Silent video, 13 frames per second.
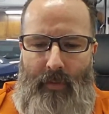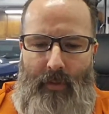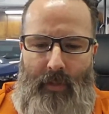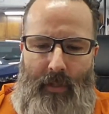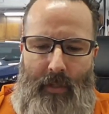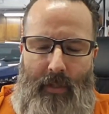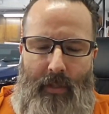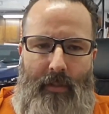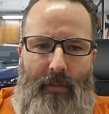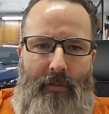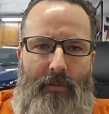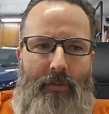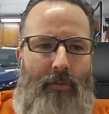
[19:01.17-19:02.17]

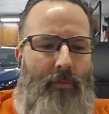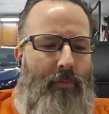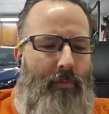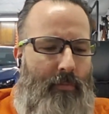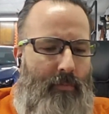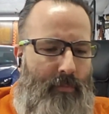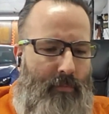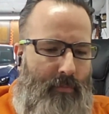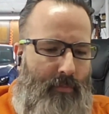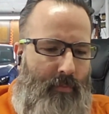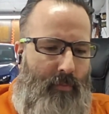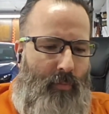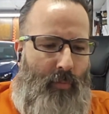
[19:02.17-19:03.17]
So
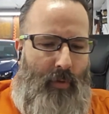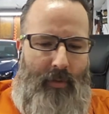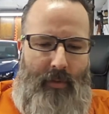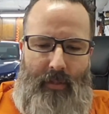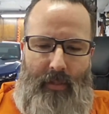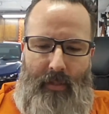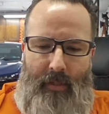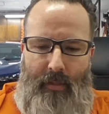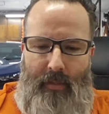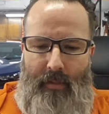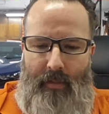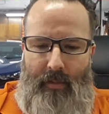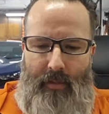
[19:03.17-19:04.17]
one
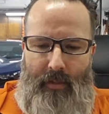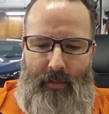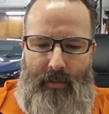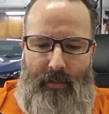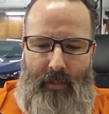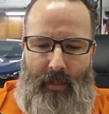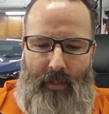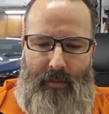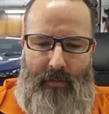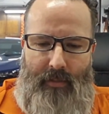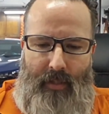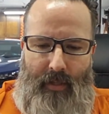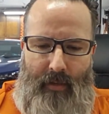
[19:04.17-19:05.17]
thing, Scott,
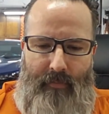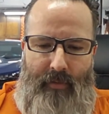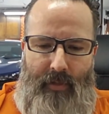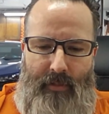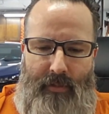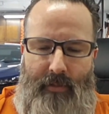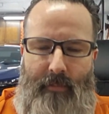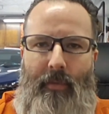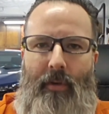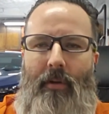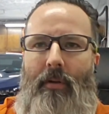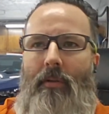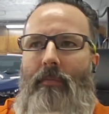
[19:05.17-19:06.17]
because I've done some
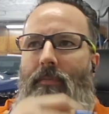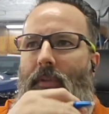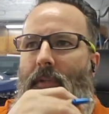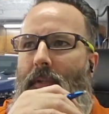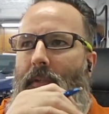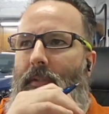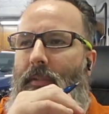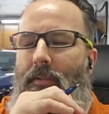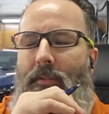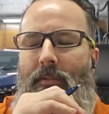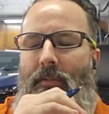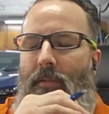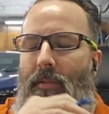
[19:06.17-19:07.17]
RVs,
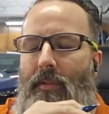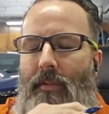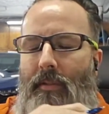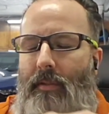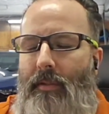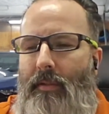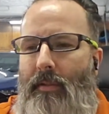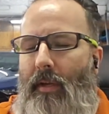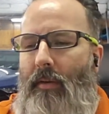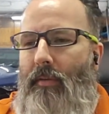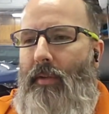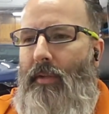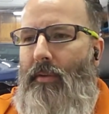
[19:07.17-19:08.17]
I
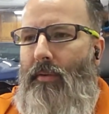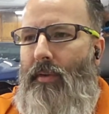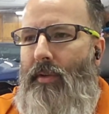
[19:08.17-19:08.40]
really don't